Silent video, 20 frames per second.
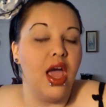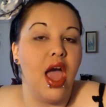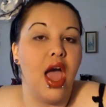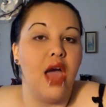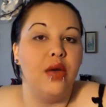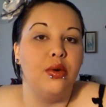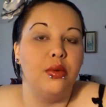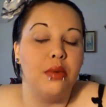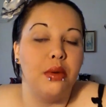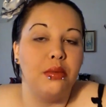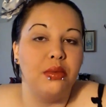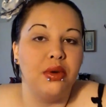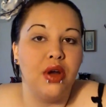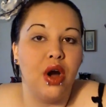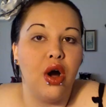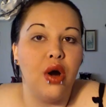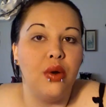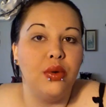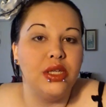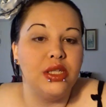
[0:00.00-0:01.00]
And remember
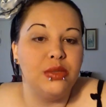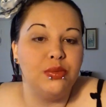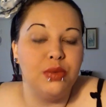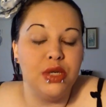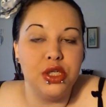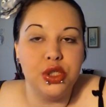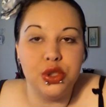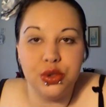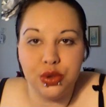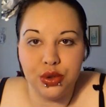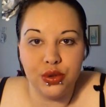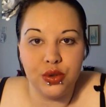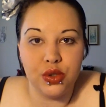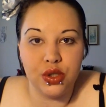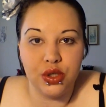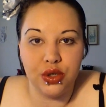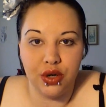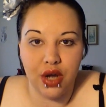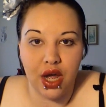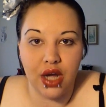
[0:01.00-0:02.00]
to always be true
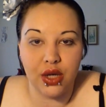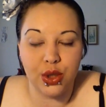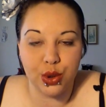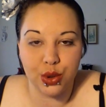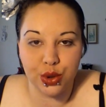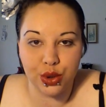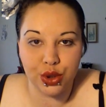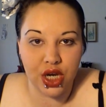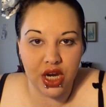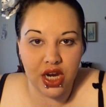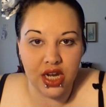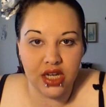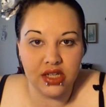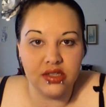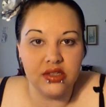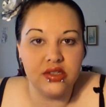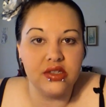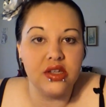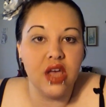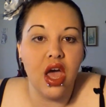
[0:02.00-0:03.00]
to your natural
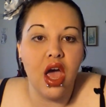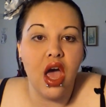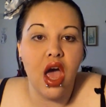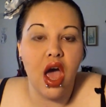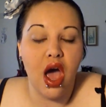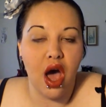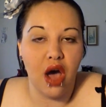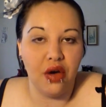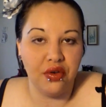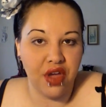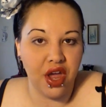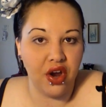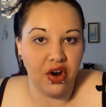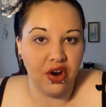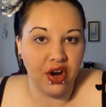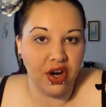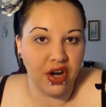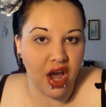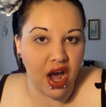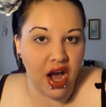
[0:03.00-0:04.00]
shades of
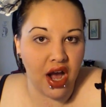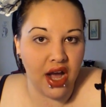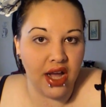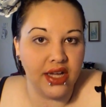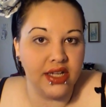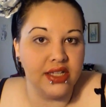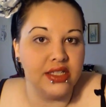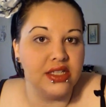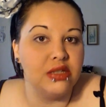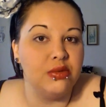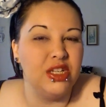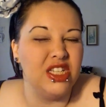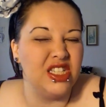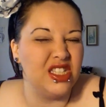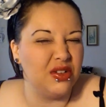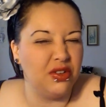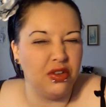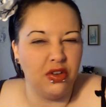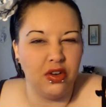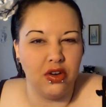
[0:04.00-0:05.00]
hair and eyes,
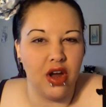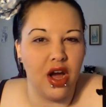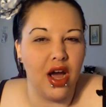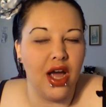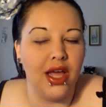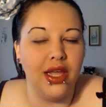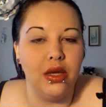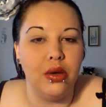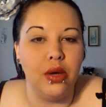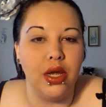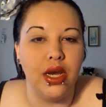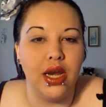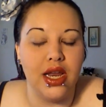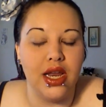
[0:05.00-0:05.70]
because if you're not, you can